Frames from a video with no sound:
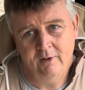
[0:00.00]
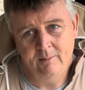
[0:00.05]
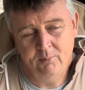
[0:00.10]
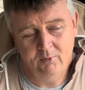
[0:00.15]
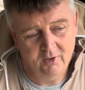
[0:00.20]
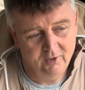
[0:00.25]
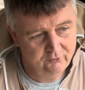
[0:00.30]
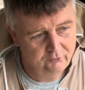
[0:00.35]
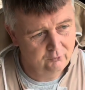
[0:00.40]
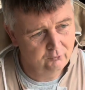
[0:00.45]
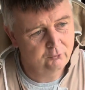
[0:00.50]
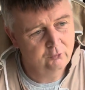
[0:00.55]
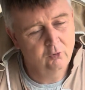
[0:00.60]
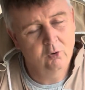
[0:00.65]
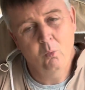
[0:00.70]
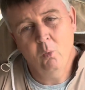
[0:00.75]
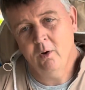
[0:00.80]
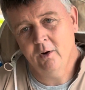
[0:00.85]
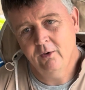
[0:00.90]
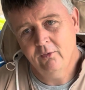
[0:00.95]
But as you saw,
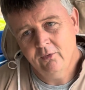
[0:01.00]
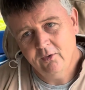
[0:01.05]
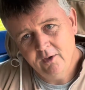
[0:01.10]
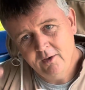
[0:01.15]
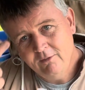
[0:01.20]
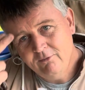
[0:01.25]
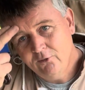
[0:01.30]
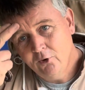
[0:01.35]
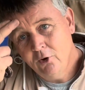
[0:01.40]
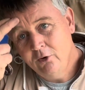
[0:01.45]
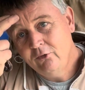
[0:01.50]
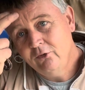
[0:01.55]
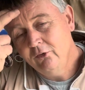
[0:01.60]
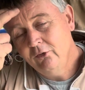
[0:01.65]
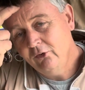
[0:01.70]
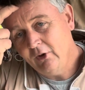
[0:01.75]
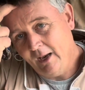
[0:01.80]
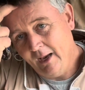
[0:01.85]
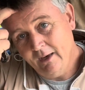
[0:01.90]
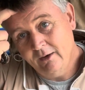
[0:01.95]
one of the
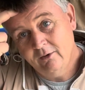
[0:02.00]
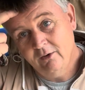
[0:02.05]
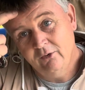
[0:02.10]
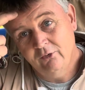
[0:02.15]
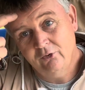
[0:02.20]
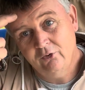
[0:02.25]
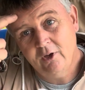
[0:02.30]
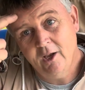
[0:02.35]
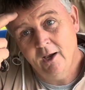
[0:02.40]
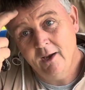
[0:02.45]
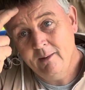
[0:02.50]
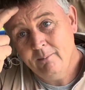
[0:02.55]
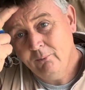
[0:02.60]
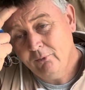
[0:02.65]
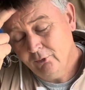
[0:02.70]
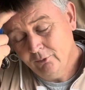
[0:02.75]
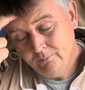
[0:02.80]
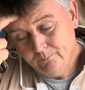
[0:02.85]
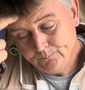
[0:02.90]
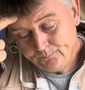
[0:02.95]
virgins had
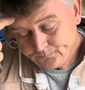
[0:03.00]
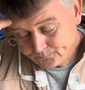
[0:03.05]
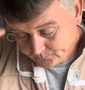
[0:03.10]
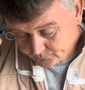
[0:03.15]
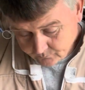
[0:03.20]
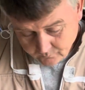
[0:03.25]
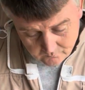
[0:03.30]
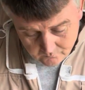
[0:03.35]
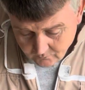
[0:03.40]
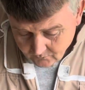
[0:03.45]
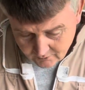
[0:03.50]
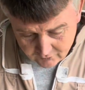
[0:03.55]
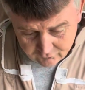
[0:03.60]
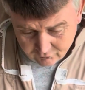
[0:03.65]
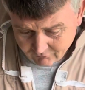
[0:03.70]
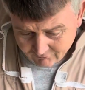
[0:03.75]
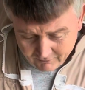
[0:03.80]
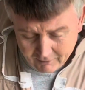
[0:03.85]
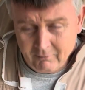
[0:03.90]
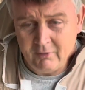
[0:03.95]
escaped. So
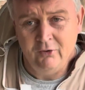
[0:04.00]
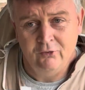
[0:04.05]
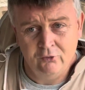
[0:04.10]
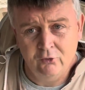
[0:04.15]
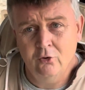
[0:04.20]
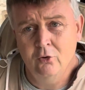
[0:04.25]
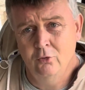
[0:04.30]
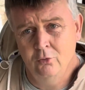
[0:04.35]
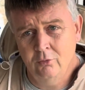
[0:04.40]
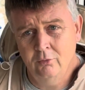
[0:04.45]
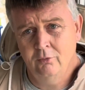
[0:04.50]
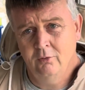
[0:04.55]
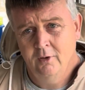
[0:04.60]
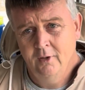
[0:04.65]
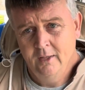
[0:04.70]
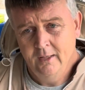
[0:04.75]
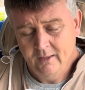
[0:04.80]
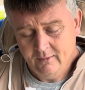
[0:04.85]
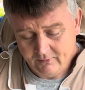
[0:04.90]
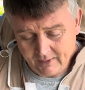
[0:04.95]
very soon,
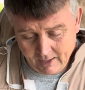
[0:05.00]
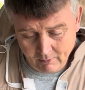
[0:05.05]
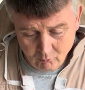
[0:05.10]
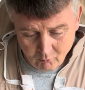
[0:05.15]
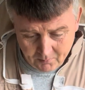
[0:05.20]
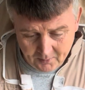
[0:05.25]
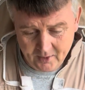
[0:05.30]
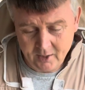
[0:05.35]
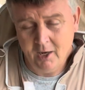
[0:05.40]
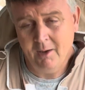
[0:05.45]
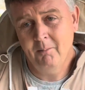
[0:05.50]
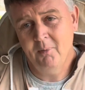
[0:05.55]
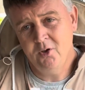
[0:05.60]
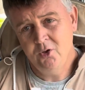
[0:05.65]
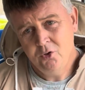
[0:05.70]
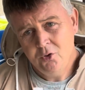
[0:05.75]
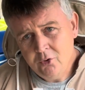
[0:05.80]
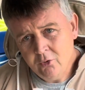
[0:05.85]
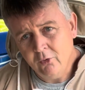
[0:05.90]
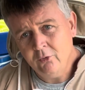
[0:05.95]
that will become a
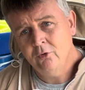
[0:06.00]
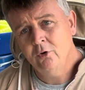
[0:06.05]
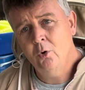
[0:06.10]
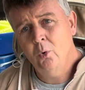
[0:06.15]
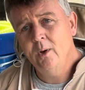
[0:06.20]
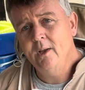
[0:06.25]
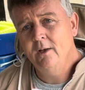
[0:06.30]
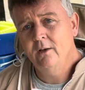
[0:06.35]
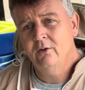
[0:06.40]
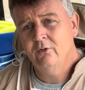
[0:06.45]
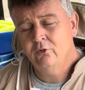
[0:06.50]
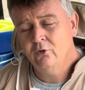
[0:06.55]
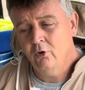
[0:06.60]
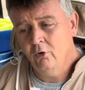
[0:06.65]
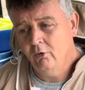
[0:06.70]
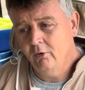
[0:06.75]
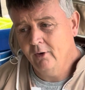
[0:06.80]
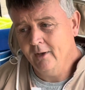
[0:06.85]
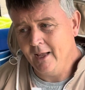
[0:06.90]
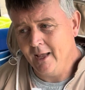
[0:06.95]
non-queenless
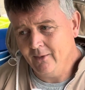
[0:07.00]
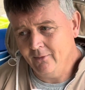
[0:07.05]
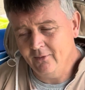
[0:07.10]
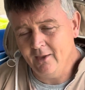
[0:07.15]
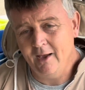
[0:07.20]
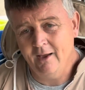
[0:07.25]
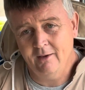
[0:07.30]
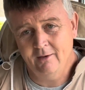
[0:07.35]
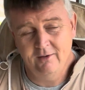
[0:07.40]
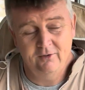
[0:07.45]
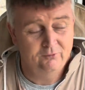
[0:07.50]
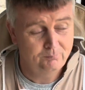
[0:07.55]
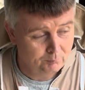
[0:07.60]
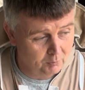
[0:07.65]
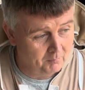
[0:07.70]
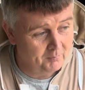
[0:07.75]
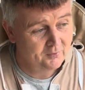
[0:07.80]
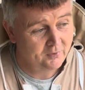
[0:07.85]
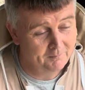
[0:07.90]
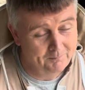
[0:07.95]
colony, and that is
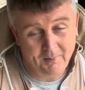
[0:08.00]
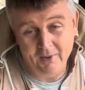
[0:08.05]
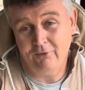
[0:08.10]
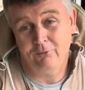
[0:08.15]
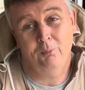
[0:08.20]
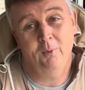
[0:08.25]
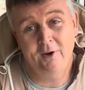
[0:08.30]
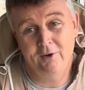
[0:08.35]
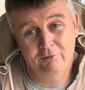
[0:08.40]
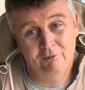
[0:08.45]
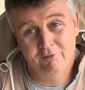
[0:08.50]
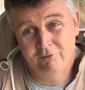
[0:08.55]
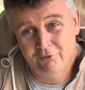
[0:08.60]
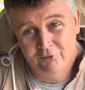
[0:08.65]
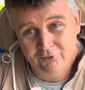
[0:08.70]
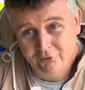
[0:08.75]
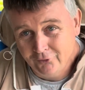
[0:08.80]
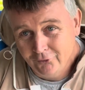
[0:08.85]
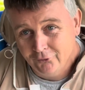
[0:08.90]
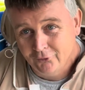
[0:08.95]
probably the best way to
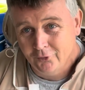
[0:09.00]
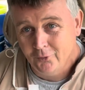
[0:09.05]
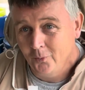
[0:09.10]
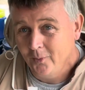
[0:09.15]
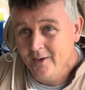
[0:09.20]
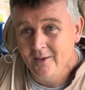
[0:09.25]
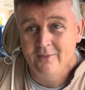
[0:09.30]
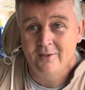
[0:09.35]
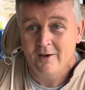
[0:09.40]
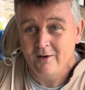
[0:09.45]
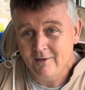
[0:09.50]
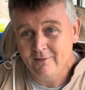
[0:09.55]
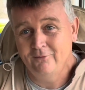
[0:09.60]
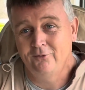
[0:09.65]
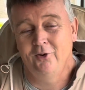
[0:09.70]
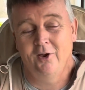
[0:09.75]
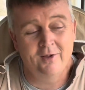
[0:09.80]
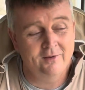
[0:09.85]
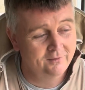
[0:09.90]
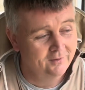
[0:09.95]
introduce the queen that I've
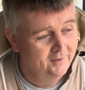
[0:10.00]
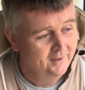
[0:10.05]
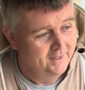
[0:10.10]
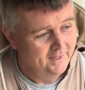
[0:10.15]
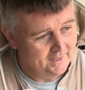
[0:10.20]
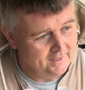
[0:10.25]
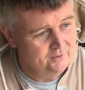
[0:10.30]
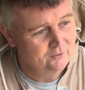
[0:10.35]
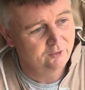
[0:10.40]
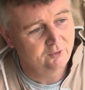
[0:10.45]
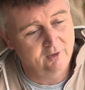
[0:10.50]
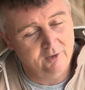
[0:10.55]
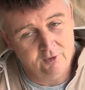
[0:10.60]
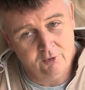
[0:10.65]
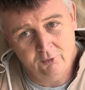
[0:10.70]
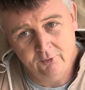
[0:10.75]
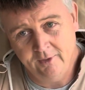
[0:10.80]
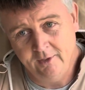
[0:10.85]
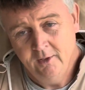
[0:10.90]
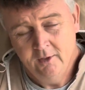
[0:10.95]
done into that
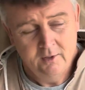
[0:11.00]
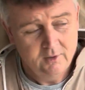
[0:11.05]
colony.